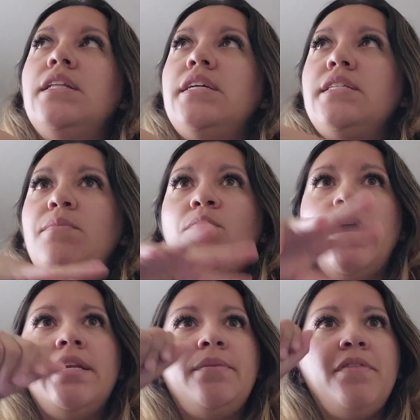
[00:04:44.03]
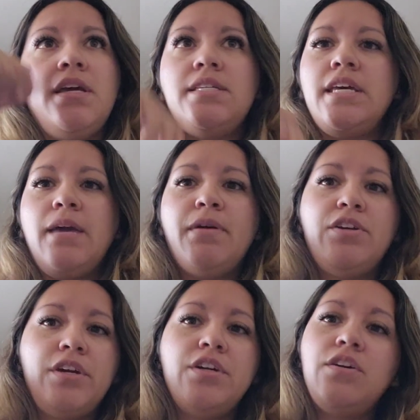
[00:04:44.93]
like some random things that came out
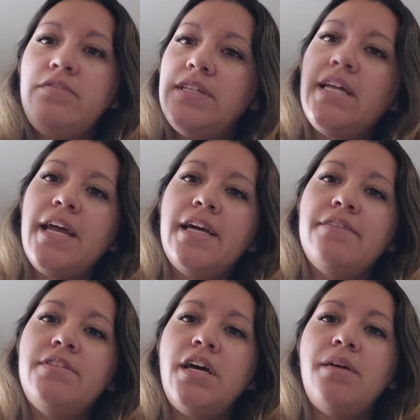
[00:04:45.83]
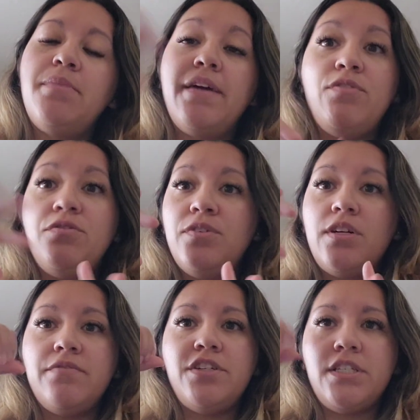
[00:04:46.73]
during COVID that I have done, but I have no full
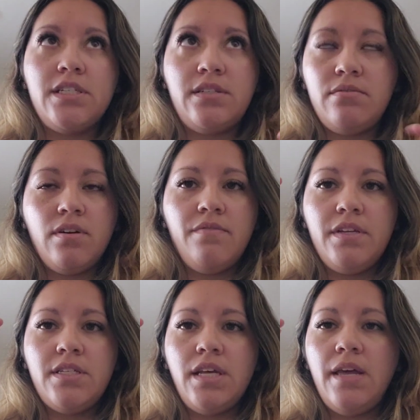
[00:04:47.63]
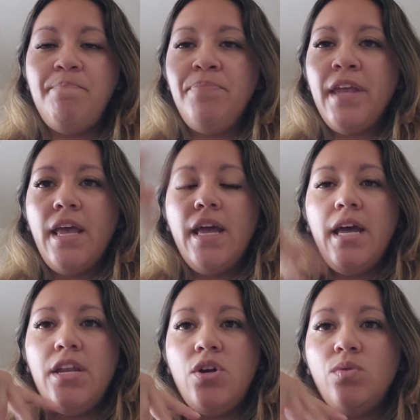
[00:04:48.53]
coverages done, obviously.
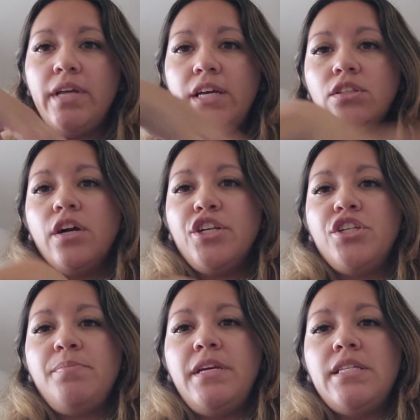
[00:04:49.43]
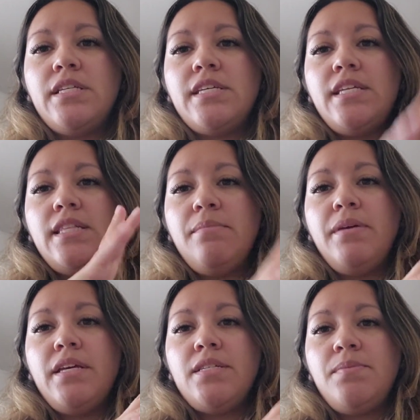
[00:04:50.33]
And no like larger pieces. I think the
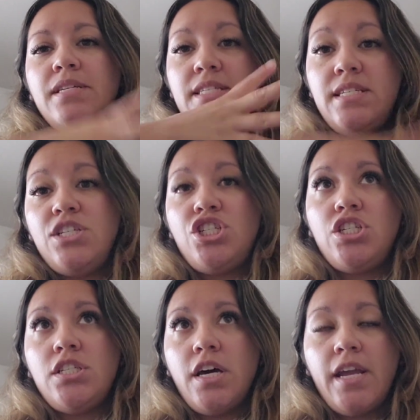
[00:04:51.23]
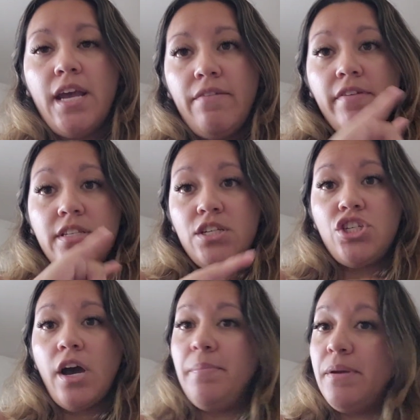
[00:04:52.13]
biggest piece stitched done I have is the
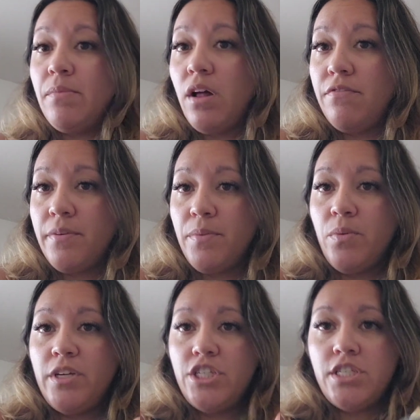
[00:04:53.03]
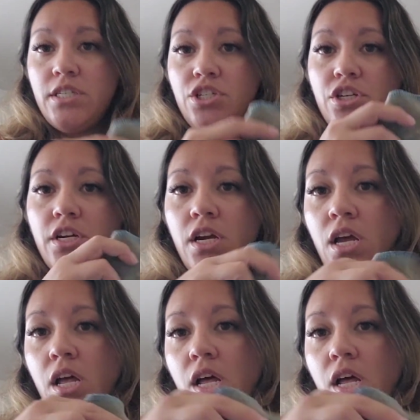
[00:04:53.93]
chopping maul from the Witchy Stitcher.